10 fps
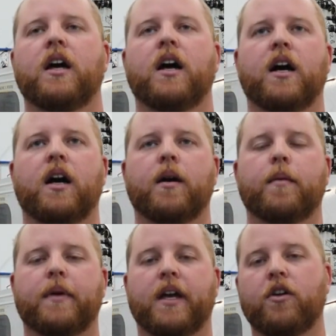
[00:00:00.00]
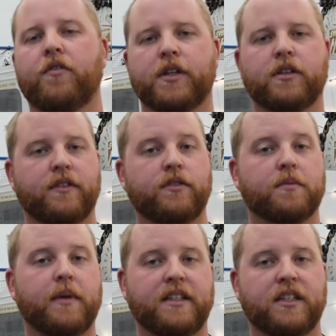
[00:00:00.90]
And hopefully it'll give you
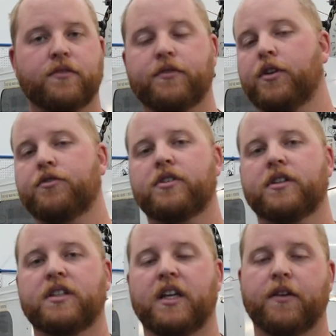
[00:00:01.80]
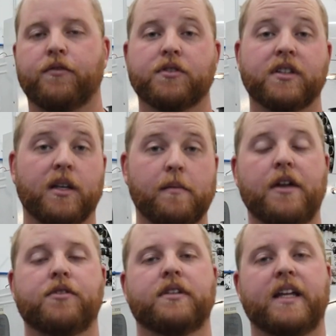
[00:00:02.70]
some ideas for your own trucks if you're thinking
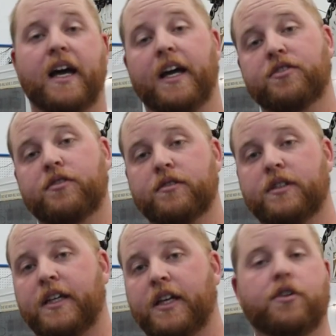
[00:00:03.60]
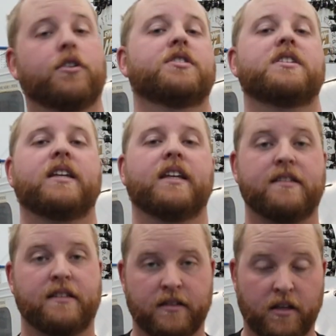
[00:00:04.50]
about doing that. I certainly encourage it,
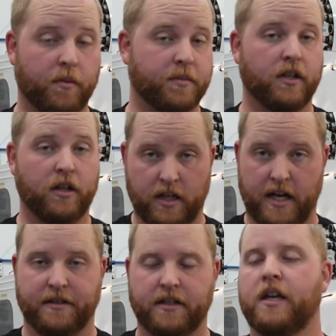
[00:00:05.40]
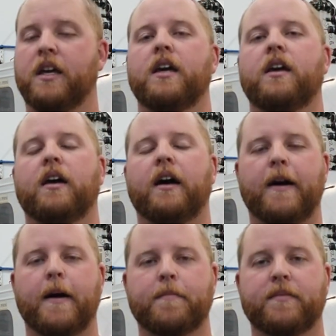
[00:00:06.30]
it's helped a lot.
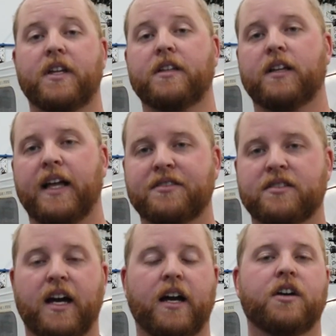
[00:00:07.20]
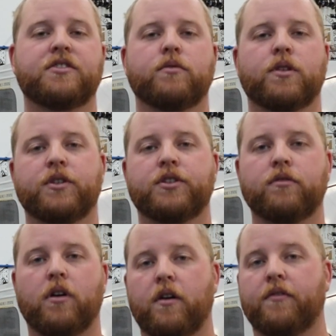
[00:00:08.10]
Nonetheless, I also wanna wish
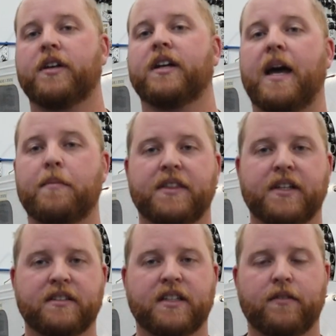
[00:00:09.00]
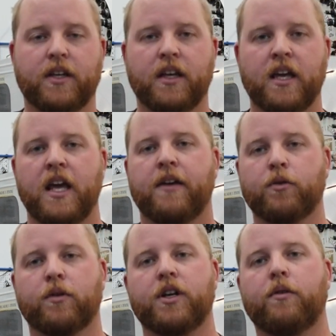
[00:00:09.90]
you all a very happy Thanksgiving. If
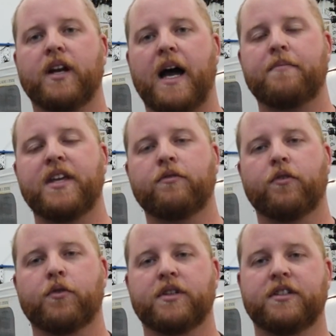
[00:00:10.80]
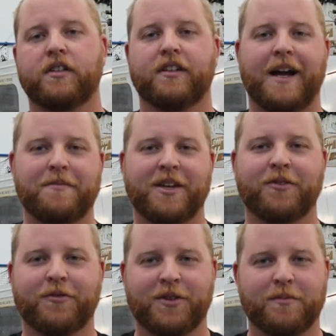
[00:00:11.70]
you wanna know what I'm thankful for this year, I'm
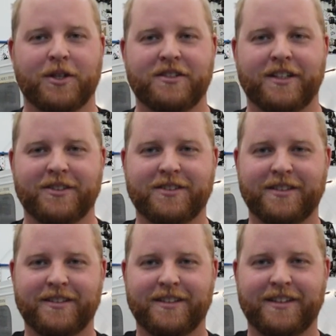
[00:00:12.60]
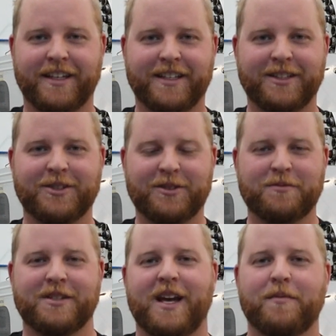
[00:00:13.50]
thankful for the merch sales, link in the
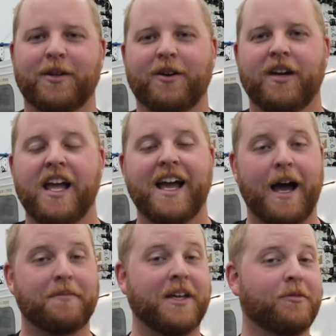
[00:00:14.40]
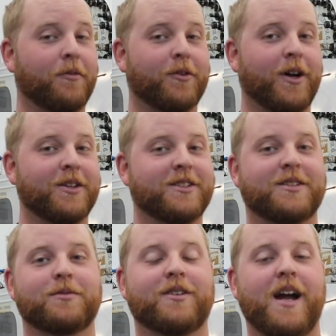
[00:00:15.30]
description down below. I'm thankful for all the
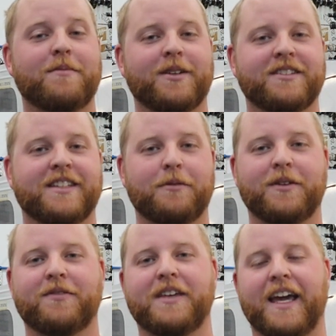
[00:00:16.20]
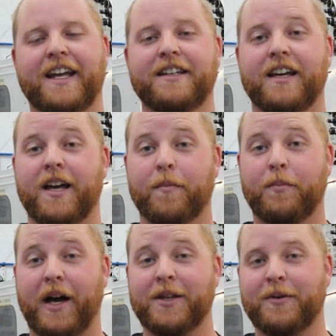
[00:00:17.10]
subscribers that we've gained.
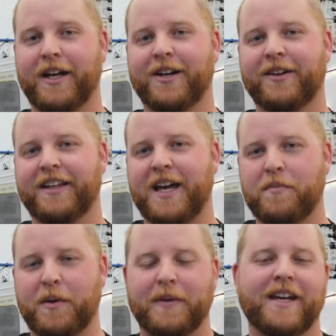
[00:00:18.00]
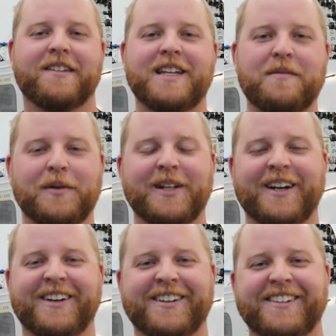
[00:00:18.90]
By the way, gray that puppy out down
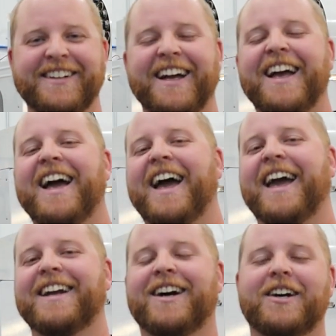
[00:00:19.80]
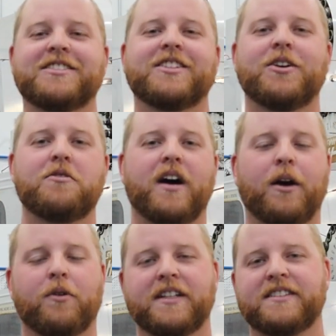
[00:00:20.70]
below. And also,
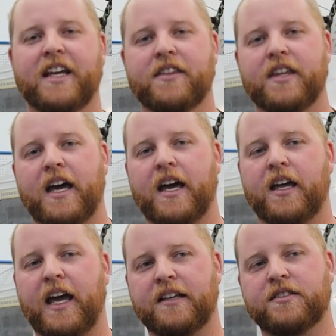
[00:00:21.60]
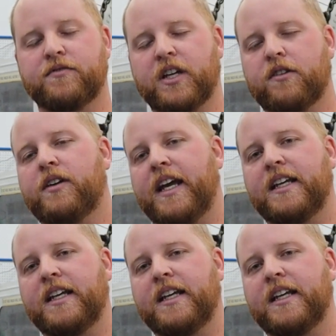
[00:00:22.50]
I want to say that as of January